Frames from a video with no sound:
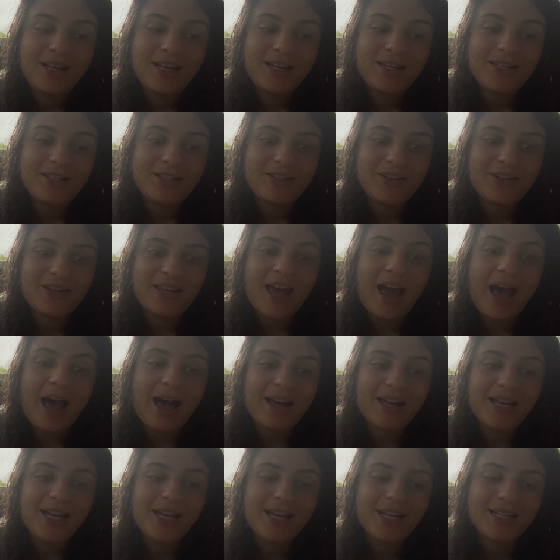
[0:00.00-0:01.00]
So yeah,
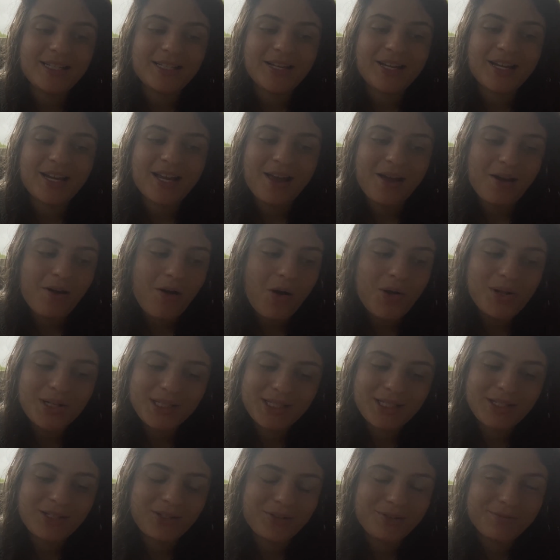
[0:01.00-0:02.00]
it's gonna get cold
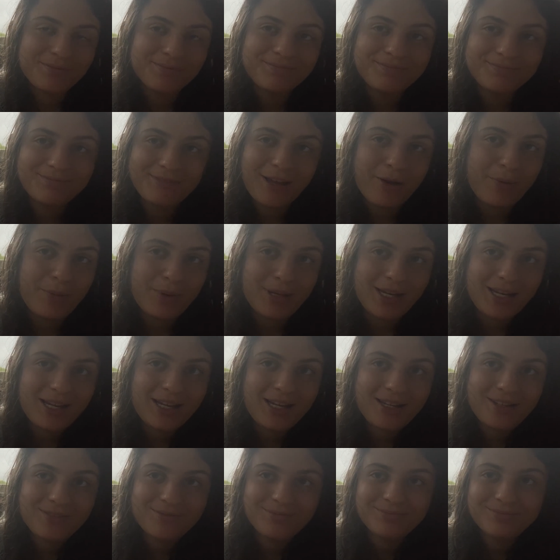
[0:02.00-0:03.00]
soon, and we
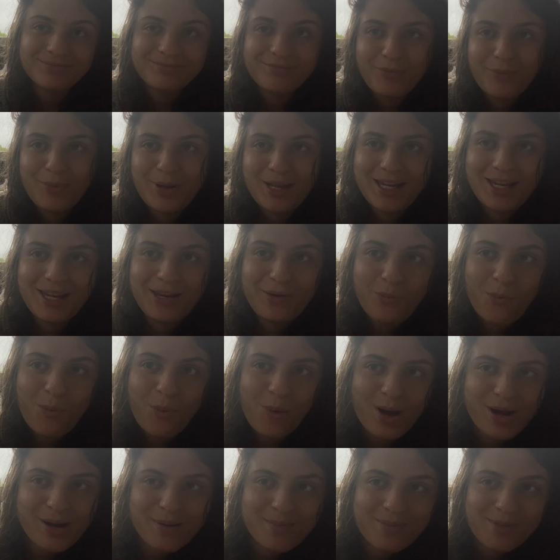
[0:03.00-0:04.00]
need
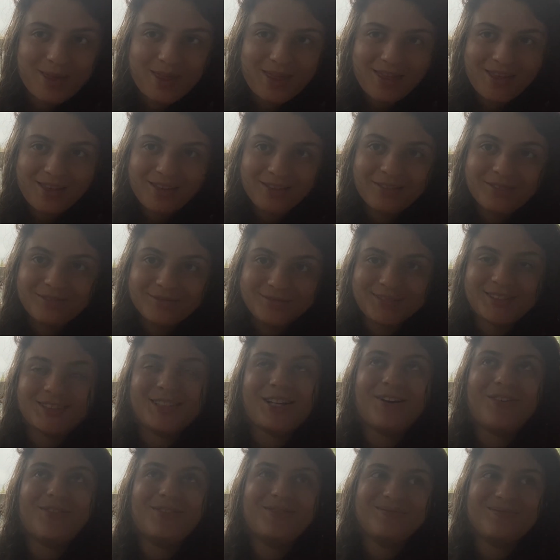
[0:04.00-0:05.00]
warmth. So
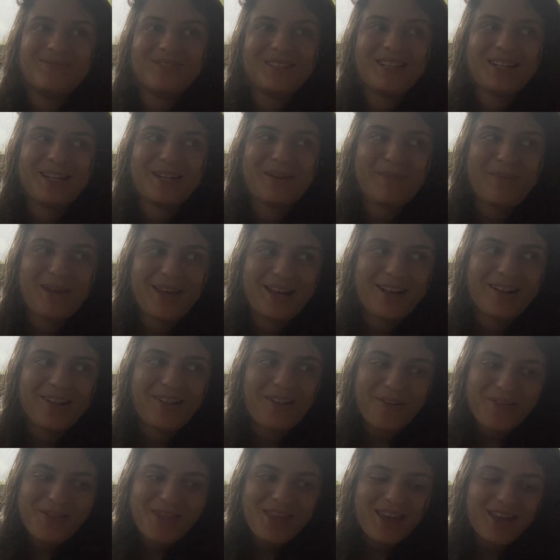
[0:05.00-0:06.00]
I'm gonna make
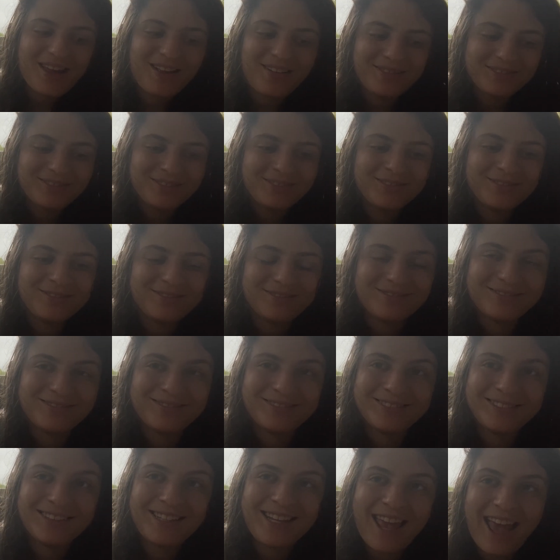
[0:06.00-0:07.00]
clothing.
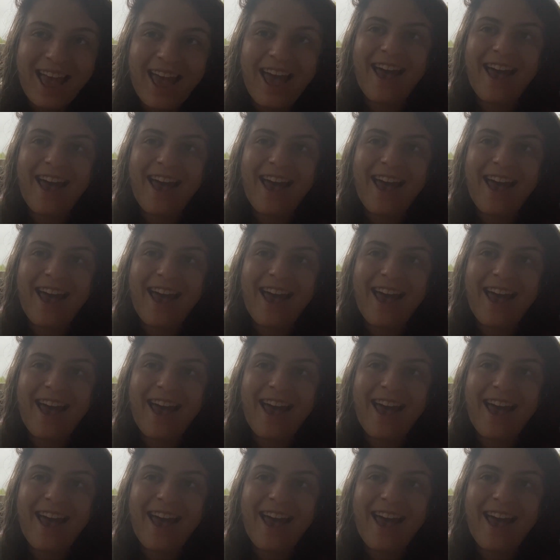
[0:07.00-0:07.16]
Yeah.